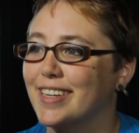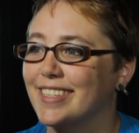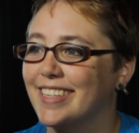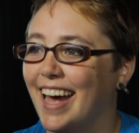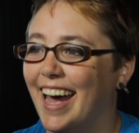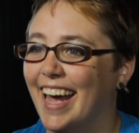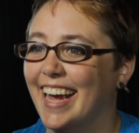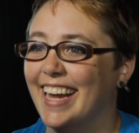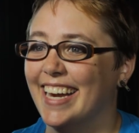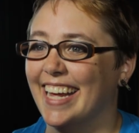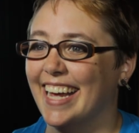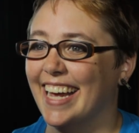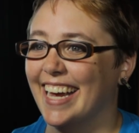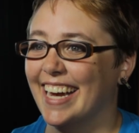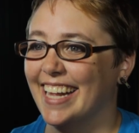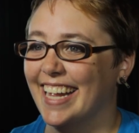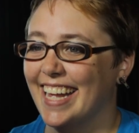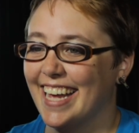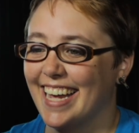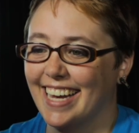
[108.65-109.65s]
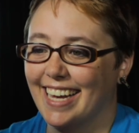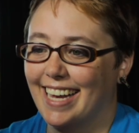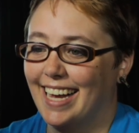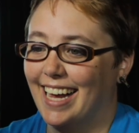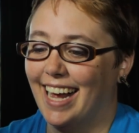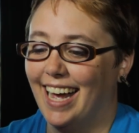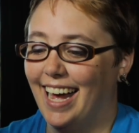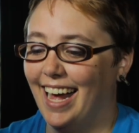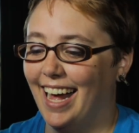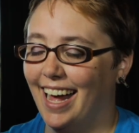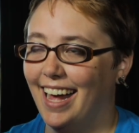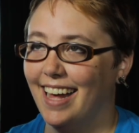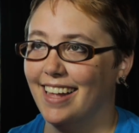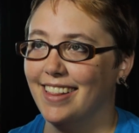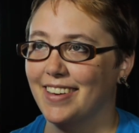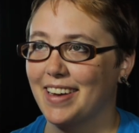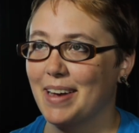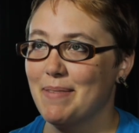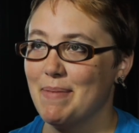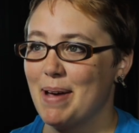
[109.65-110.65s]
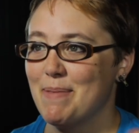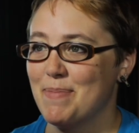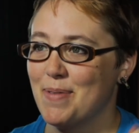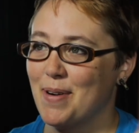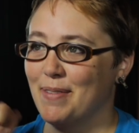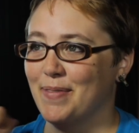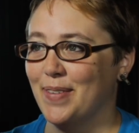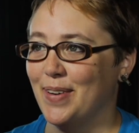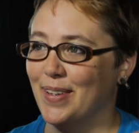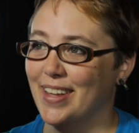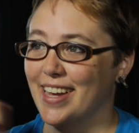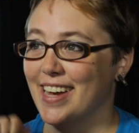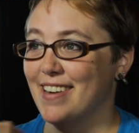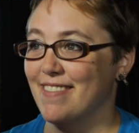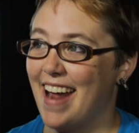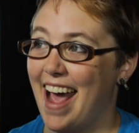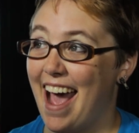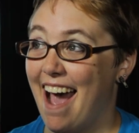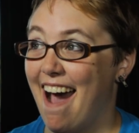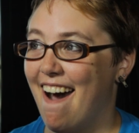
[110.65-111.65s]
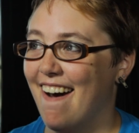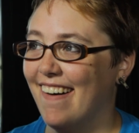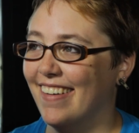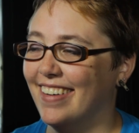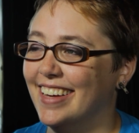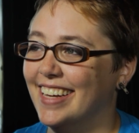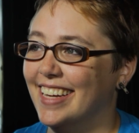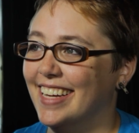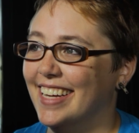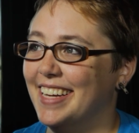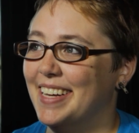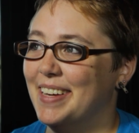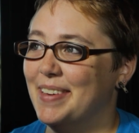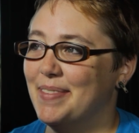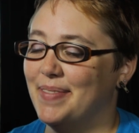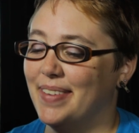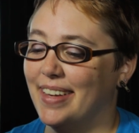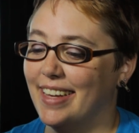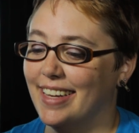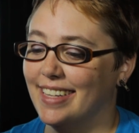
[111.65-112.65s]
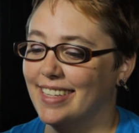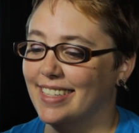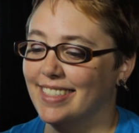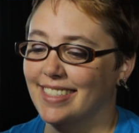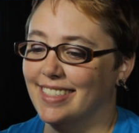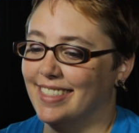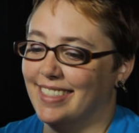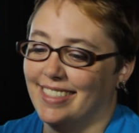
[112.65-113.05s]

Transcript: exciting like oh look at my portfolio now but